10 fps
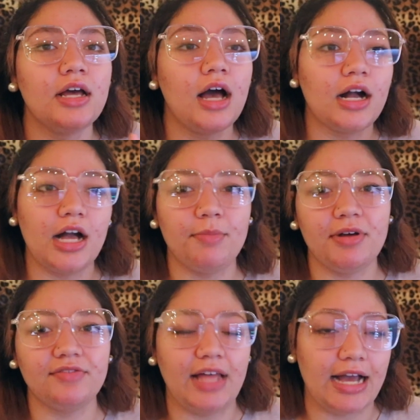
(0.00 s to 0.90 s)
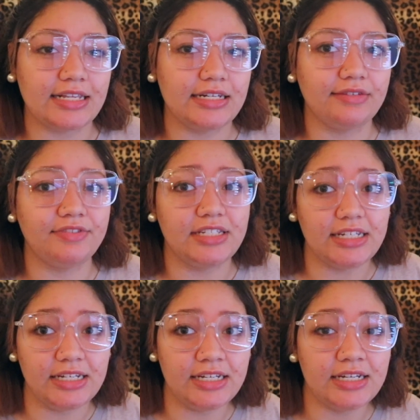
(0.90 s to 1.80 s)
a cup of laxative
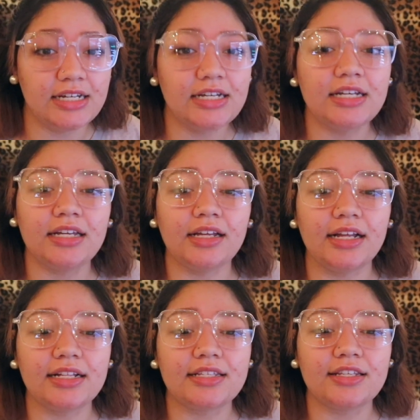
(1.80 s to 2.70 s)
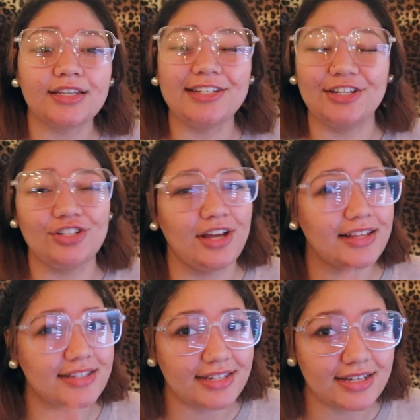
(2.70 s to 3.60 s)
tea. It's
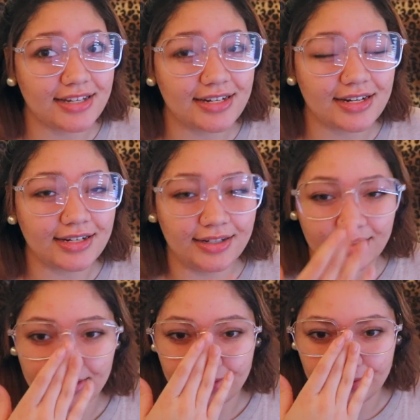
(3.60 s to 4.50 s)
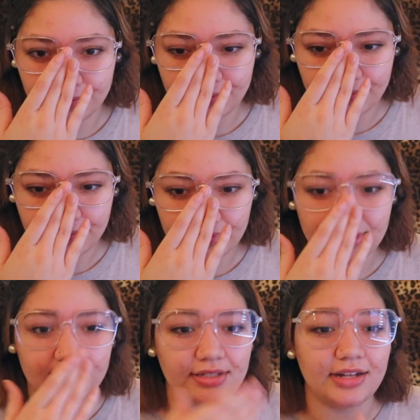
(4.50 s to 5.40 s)
suggested,
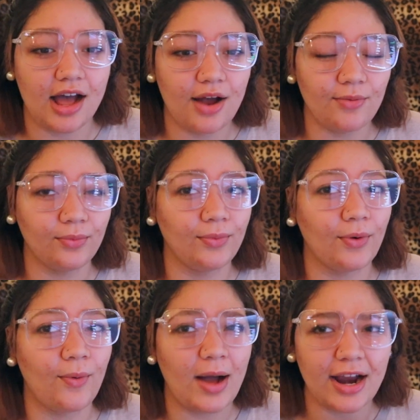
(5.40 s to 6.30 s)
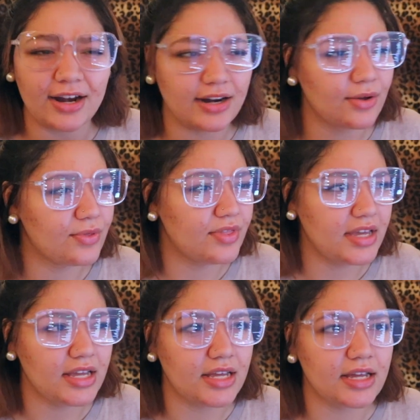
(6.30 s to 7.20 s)
it's not required, I don't
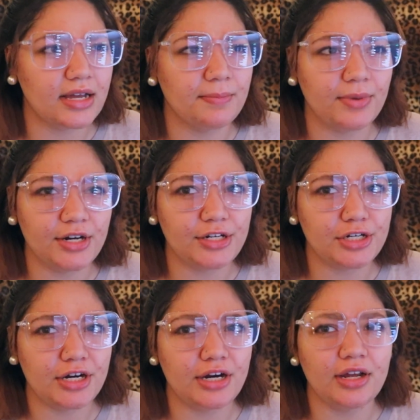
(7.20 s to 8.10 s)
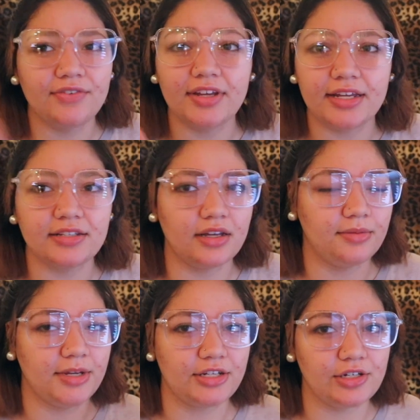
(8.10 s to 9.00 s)
think. I'm pretty sure. If it is, I'll
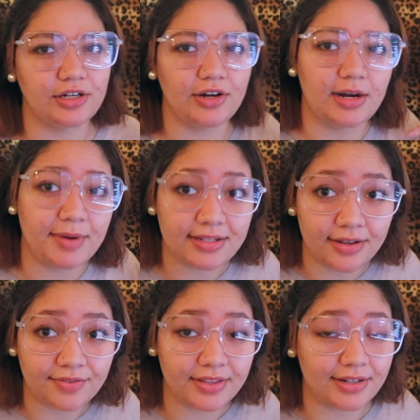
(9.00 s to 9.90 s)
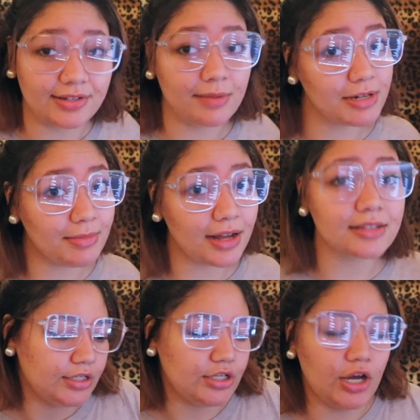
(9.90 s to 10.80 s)
make sure to correct myself in the description
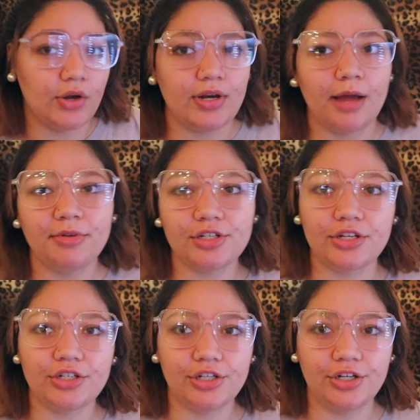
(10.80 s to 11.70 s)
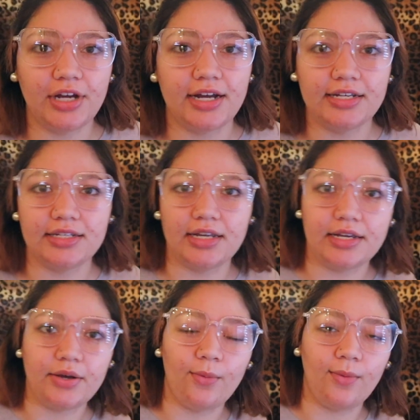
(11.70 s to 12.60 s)
box. So now I'm just gonna show you guys
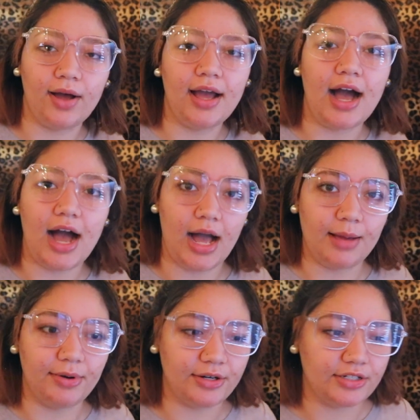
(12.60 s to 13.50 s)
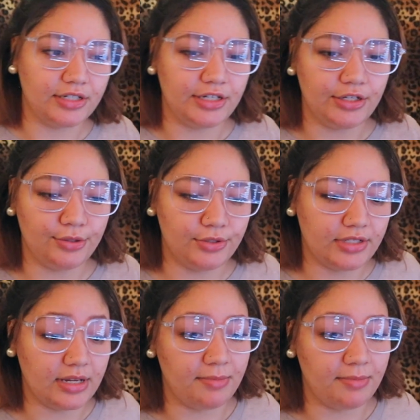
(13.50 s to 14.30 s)
like what I personally use to